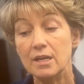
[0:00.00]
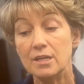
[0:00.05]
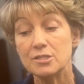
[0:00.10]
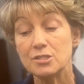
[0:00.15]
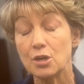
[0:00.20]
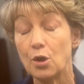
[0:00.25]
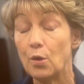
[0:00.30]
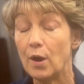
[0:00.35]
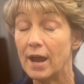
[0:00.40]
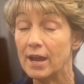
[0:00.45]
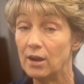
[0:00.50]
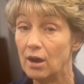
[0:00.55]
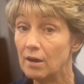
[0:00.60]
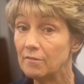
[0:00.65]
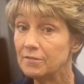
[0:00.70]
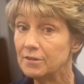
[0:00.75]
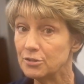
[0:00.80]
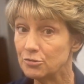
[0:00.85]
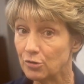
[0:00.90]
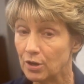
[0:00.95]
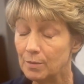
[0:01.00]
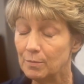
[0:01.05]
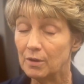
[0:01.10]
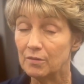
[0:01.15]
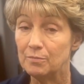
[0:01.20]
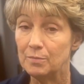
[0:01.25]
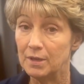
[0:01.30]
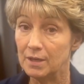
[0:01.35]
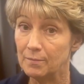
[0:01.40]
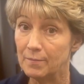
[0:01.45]
so i often dream
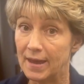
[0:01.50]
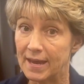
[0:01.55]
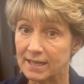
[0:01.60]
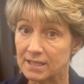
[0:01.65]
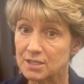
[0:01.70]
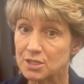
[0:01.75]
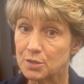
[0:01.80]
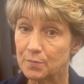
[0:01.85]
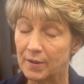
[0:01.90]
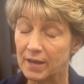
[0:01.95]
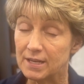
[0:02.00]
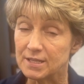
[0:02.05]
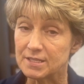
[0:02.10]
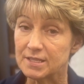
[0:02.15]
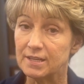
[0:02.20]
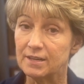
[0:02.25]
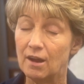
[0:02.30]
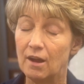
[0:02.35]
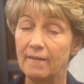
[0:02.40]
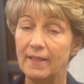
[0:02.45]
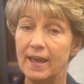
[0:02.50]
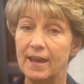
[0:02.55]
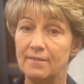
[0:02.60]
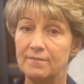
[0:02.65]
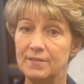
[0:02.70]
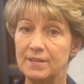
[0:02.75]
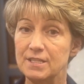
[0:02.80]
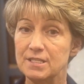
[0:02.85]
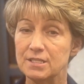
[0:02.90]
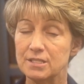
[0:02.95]
of being back in space and i'll
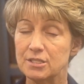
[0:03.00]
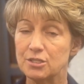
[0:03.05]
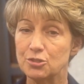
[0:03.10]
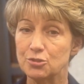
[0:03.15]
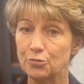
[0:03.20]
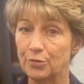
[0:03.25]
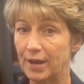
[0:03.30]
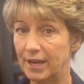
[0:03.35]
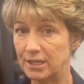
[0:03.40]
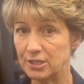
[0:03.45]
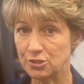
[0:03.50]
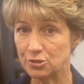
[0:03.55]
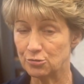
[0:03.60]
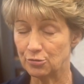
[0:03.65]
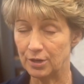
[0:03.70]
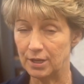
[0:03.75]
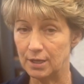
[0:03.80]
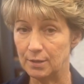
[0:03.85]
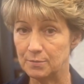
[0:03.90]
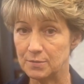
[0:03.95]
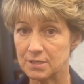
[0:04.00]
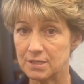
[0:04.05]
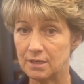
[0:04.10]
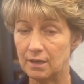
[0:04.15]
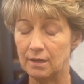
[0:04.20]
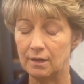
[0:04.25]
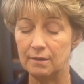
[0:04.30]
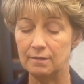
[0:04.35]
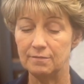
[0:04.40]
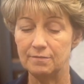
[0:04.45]
have these strange dreams
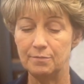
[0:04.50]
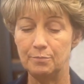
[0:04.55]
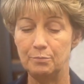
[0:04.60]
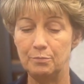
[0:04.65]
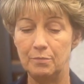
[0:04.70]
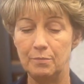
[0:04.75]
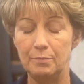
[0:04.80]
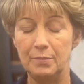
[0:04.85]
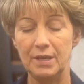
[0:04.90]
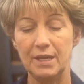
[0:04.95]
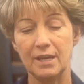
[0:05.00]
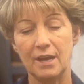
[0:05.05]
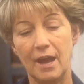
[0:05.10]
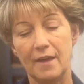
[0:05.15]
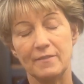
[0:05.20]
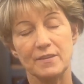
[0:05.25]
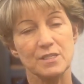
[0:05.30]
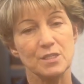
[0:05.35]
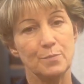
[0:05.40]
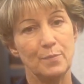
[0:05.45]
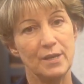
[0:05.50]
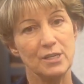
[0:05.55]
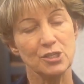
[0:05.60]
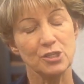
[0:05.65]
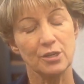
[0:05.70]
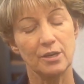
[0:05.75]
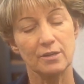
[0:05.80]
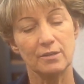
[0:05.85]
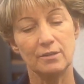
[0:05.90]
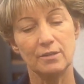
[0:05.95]
of being on the space
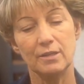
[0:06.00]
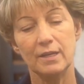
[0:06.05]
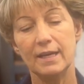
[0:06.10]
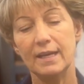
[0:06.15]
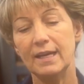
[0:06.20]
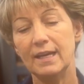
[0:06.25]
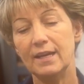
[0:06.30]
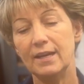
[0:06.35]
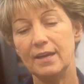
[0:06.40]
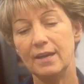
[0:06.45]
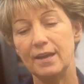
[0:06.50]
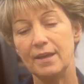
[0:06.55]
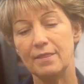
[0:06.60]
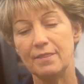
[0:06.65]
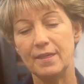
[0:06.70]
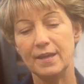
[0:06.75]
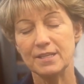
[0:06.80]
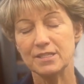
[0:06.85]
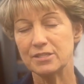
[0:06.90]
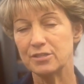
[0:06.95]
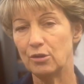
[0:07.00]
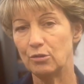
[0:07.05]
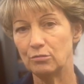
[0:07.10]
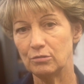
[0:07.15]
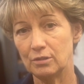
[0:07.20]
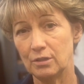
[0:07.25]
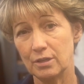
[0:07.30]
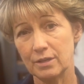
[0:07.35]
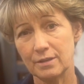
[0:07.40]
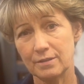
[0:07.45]
shuttle things don't
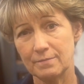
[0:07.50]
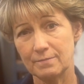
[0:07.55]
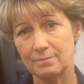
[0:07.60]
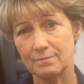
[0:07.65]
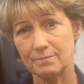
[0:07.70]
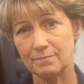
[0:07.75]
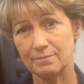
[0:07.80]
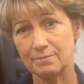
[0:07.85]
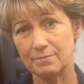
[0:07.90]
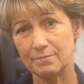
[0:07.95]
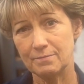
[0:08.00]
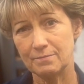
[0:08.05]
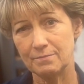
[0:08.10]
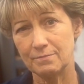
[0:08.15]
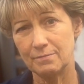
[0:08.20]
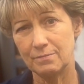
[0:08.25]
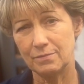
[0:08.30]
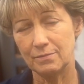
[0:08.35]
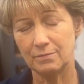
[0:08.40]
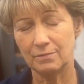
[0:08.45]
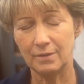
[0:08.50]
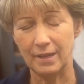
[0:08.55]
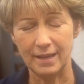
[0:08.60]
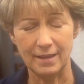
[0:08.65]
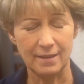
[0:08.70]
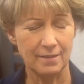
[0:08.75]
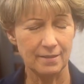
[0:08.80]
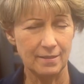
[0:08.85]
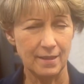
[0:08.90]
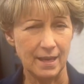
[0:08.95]
look
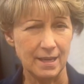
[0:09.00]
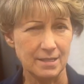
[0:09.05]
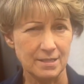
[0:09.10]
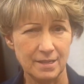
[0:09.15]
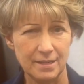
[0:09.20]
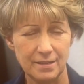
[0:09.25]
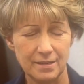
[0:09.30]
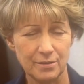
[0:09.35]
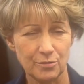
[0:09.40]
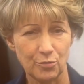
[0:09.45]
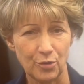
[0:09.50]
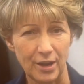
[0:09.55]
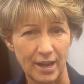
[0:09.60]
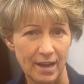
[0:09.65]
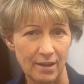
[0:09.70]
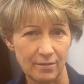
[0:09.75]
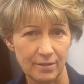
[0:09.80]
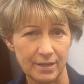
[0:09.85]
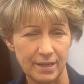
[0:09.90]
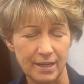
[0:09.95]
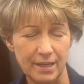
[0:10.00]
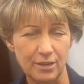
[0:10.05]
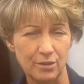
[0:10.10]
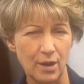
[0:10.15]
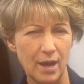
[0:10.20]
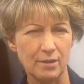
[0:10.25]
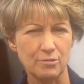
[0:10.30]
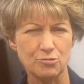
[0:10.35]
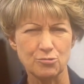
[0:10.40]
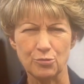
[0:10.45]
like they did in reality. You know
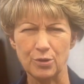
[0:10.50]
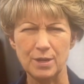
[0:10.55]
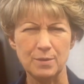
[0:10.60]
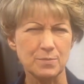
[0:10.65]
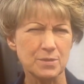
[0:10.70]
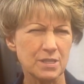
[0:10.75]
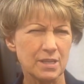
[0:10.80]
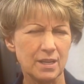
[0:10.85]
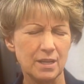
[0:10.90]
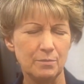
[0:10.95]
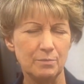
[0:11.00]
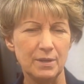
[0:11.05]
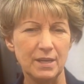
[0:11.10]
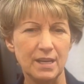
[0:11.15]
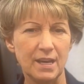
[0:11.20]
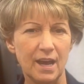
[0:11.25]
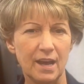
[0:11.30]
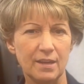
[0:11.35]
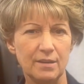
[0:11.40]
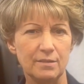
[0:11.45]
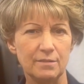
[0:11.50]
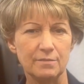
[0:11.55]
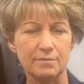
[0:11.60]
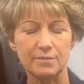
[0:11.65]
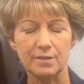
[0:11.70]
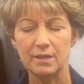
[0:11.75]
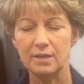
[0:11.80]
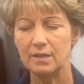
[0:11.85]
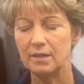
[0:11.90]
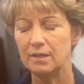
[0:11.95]
how dreams can be kind of